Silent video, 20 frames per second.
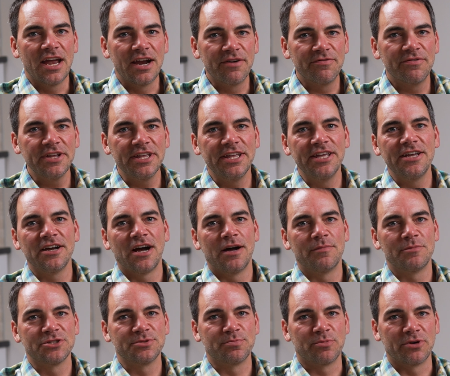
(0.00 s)
Every
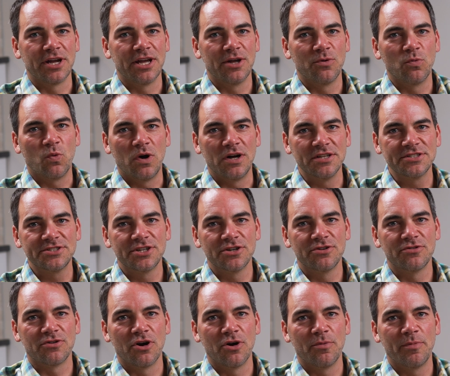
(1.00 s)
e-commerce brand wants to
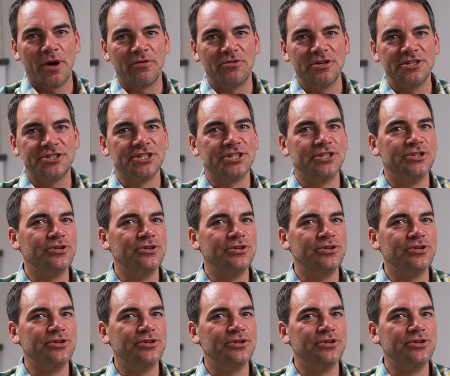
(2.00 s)
grow by reaching